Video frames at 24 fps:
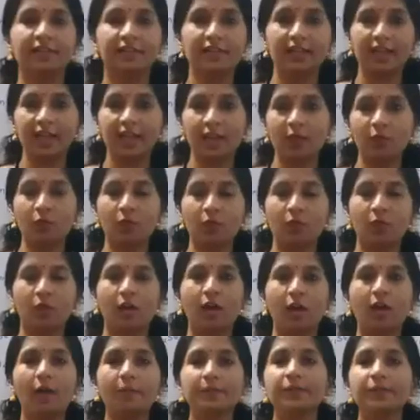Now
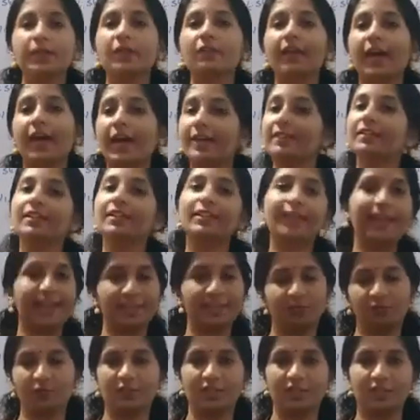observe another
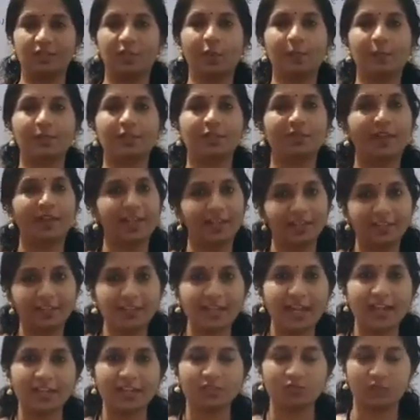activity. Observe another
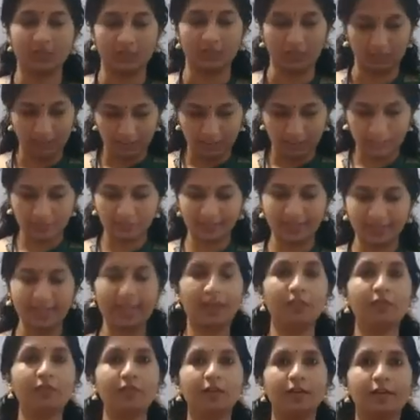activity. Here we
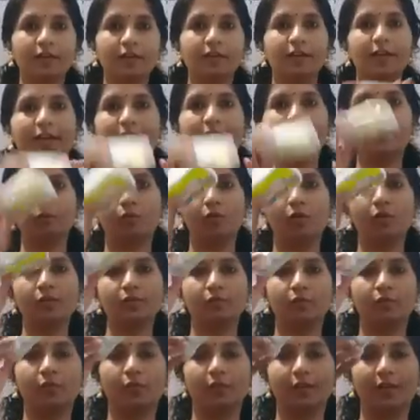have a
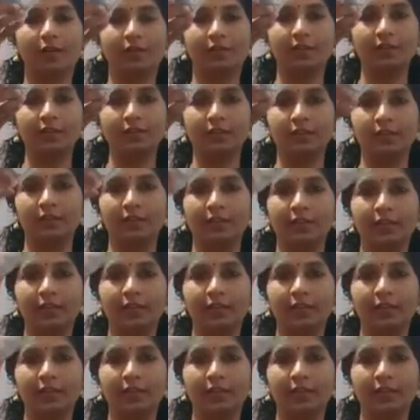box for our